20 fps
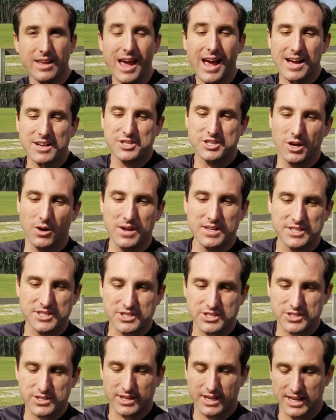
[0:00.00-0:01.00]
Yeah, so
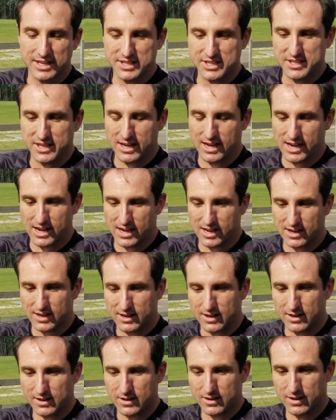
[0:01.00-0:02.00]
it's
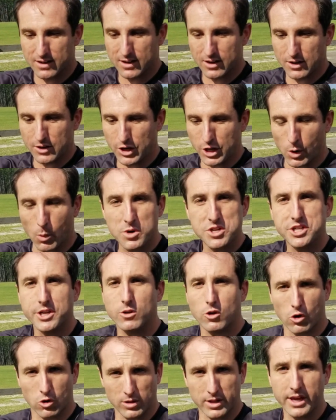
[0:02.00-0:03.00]
you know, we're still
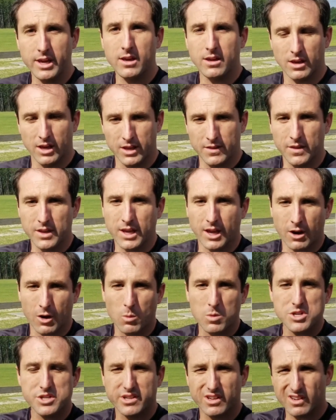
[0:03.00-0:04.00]
early in the year.
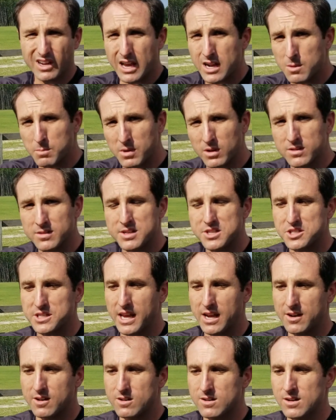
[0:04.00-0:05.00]
We're still kind of building the
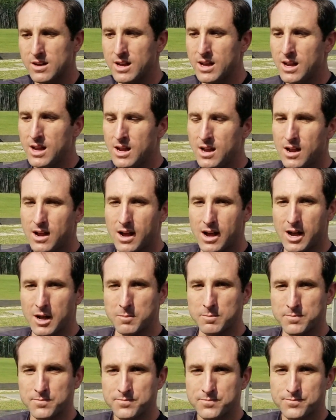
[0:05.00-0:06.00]
standard.
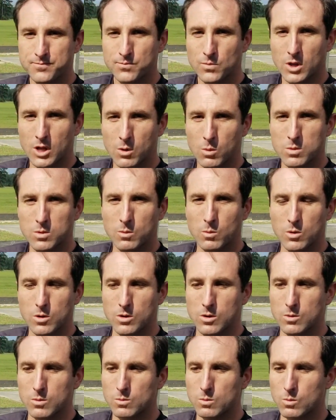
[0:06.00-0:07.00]
You know,
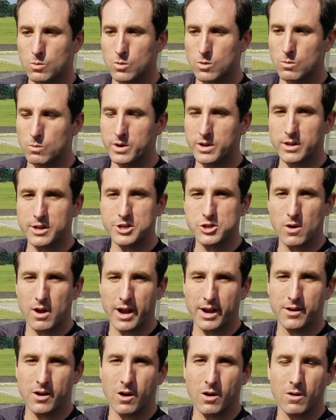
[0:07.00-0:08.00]
we're really
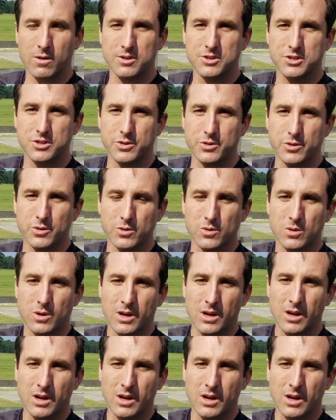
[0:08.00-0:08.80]
trying hard to